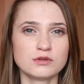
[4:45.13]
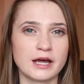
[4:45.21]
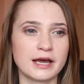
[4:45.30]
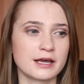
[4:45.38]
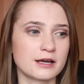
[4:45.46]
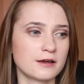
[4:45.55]

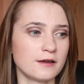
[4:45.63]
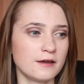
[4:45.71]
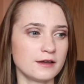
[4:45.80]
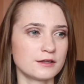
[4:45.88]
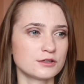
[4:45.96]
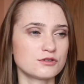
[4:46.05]
like
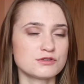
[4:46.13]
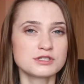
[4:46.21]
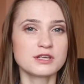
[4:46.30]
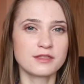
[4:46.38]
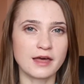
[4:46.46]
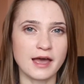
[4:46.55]
to
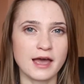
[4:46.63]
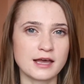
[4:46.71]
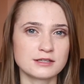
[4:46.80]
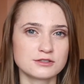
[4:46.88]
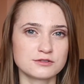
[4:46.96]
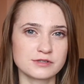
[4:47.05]
see the
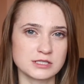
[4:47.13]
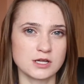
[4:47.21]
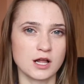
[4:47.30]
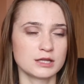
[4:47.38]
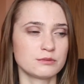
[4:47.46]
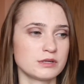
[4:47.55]
end result.